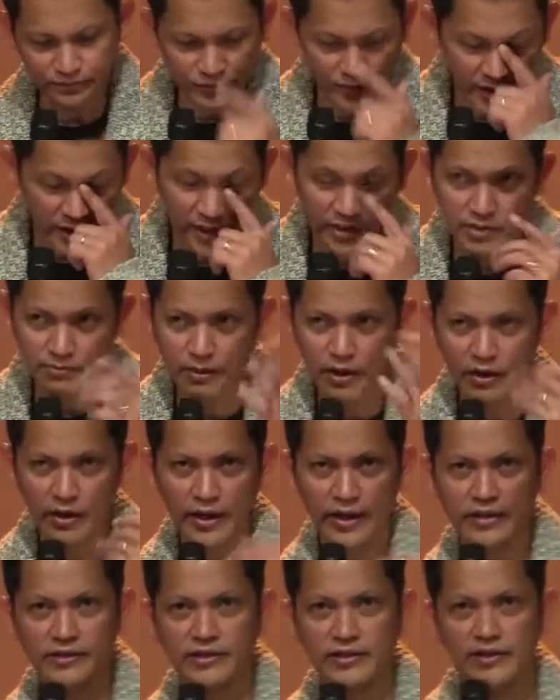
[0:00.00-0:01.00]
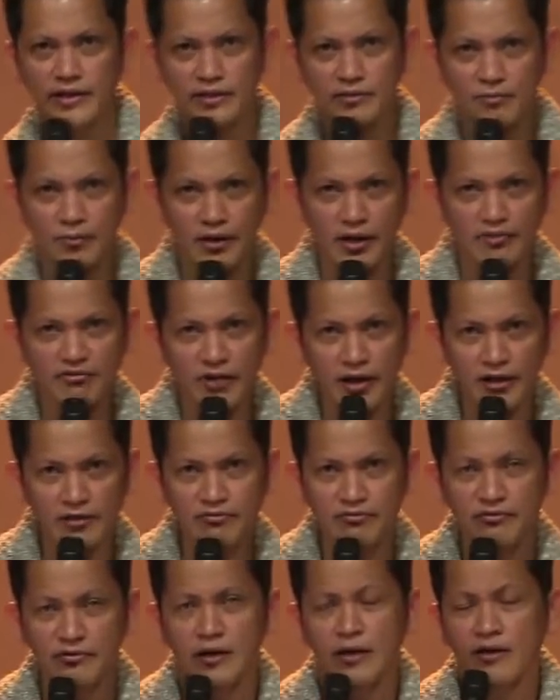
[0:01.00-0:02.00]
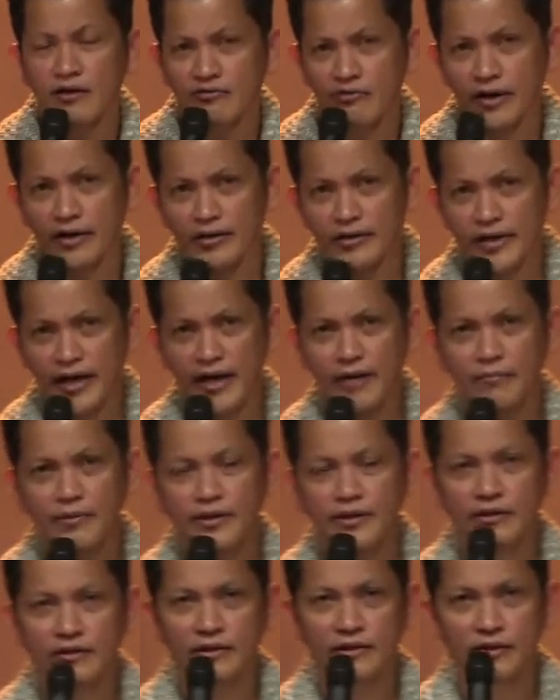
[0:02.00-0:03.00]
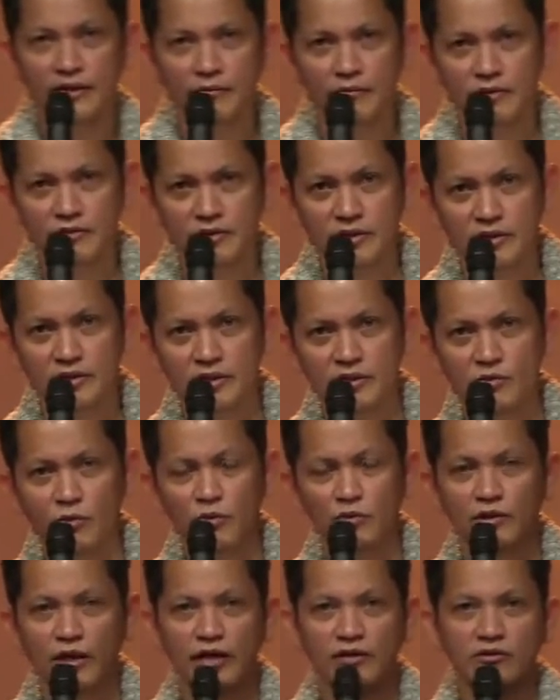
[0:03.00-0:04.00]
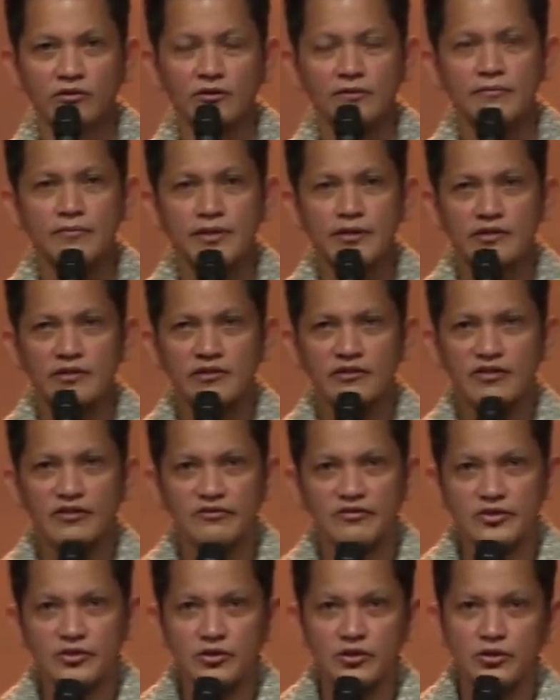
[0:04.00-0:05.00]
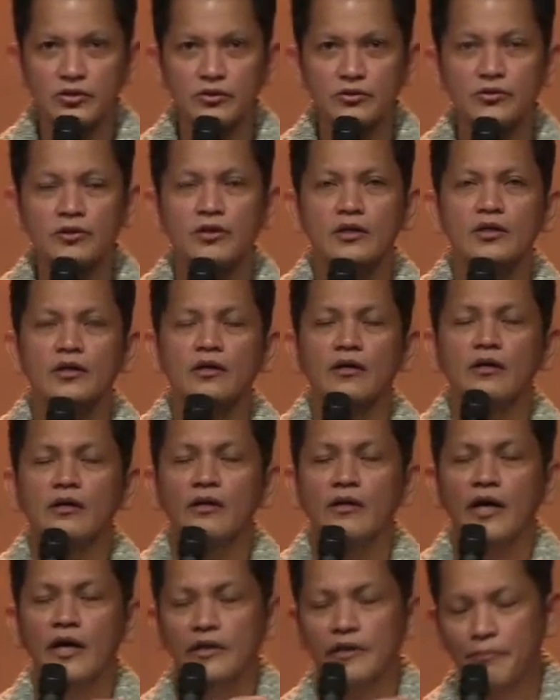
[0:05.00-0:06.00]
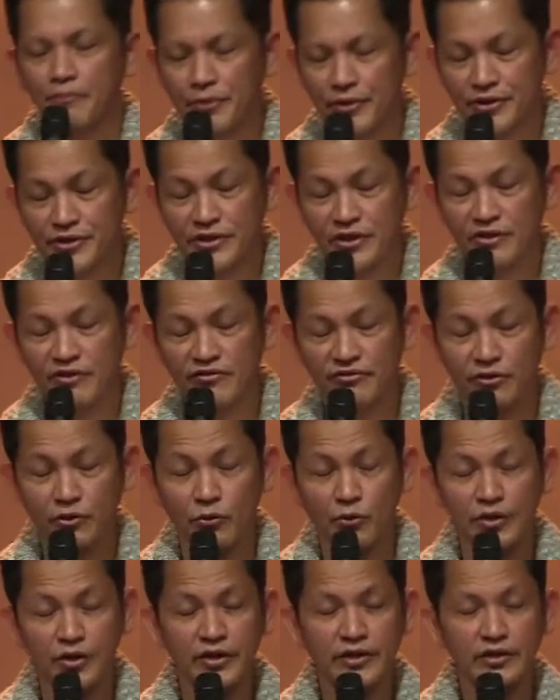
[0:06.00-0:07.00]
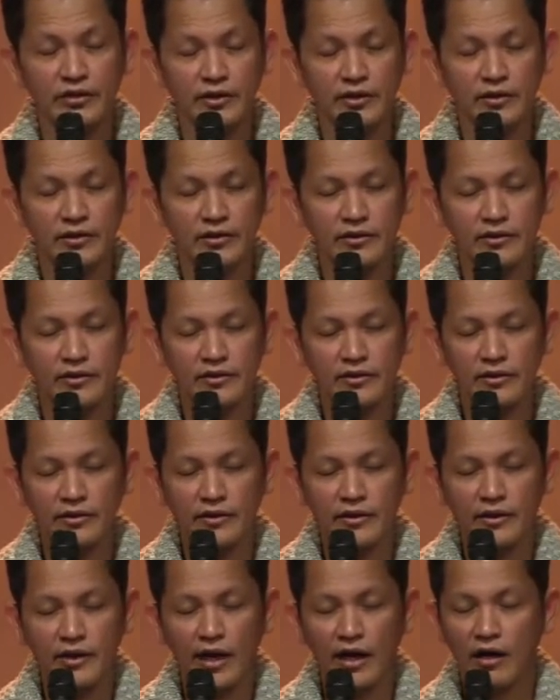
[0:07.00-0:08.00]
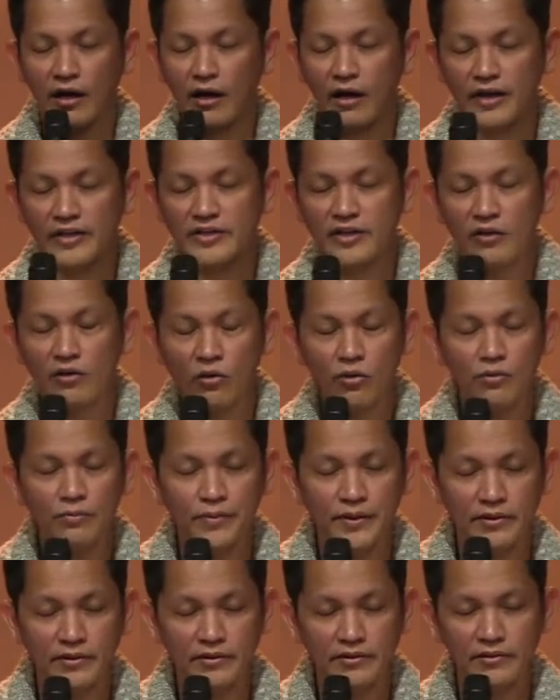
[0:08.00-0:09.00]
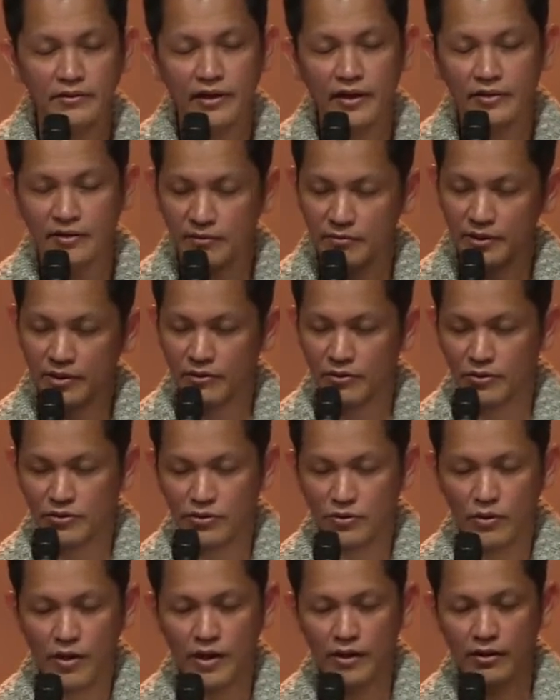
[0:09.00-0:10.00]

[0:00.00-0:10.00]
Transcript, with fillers: Let's bow our heads and let's pray. Father, Father in heaven, in the name of Jesus, we would like to commit this service to you and the preaching of the word. Our hearts are open, and even those who are